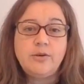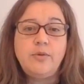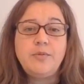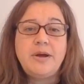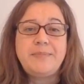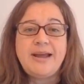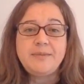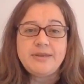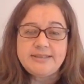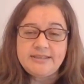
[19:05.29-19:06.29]
So a
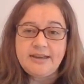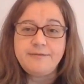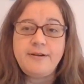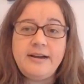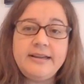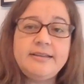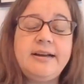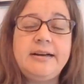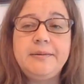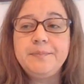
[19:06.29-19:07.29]
Plan BC, I
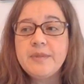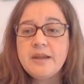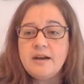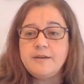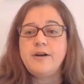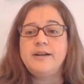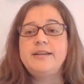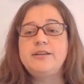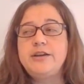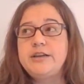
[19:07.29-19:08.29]
find I've
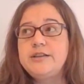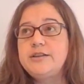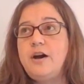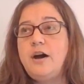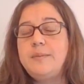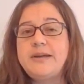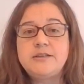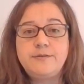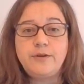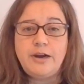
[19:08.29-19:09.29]
gotten good
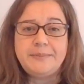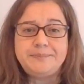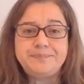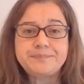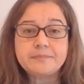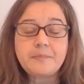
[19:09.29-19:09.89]
comments from